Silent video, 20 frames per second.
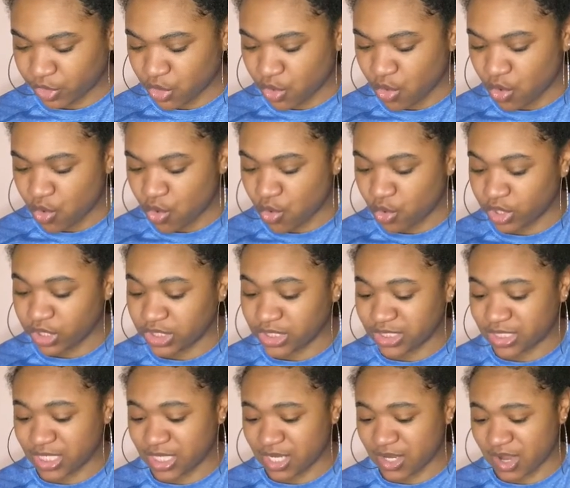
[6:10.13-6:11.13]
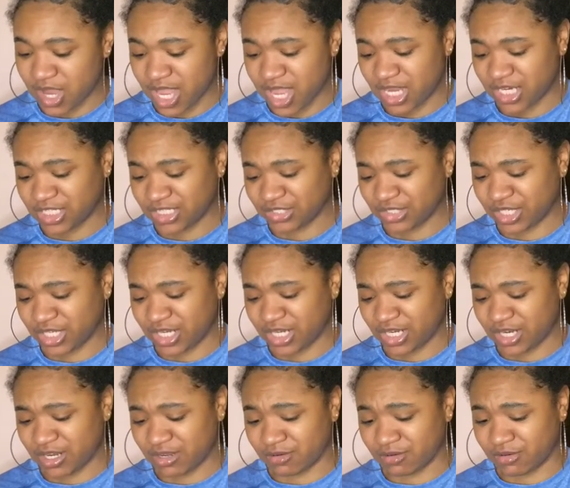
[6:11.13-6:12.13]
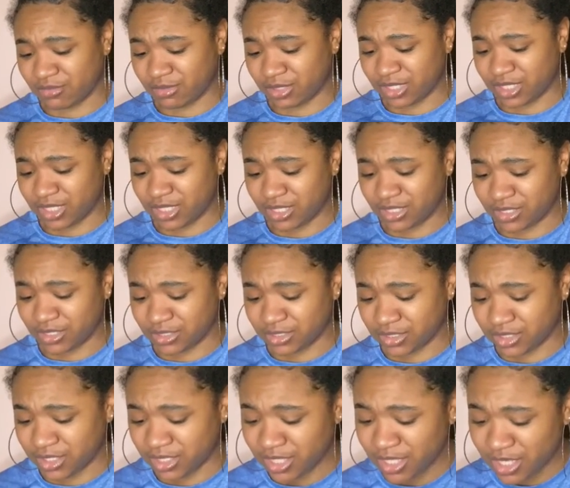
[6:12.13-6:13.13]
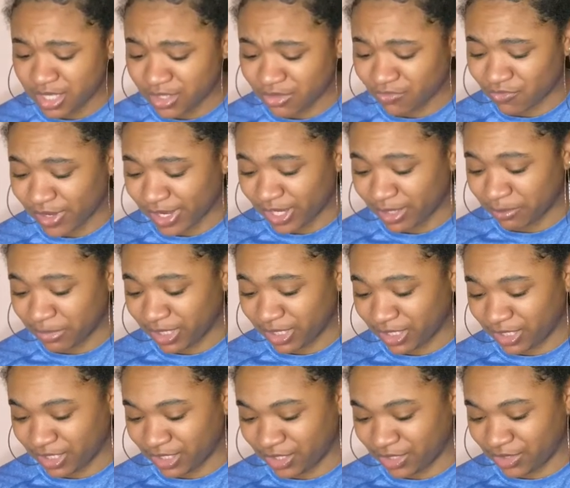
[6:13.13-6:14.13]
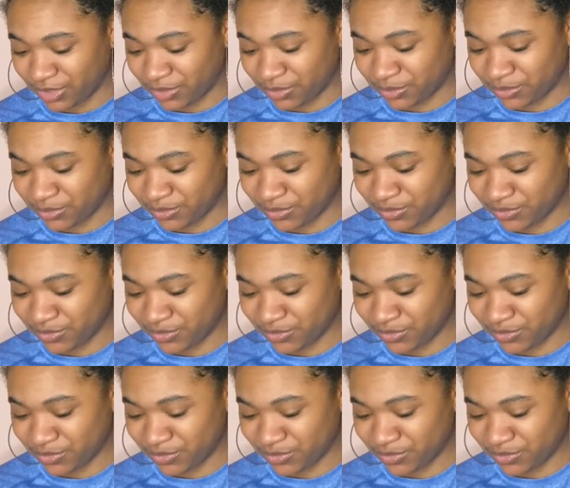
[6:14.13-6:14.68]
Horsetail extract. I don't know what that is. Vitamin E.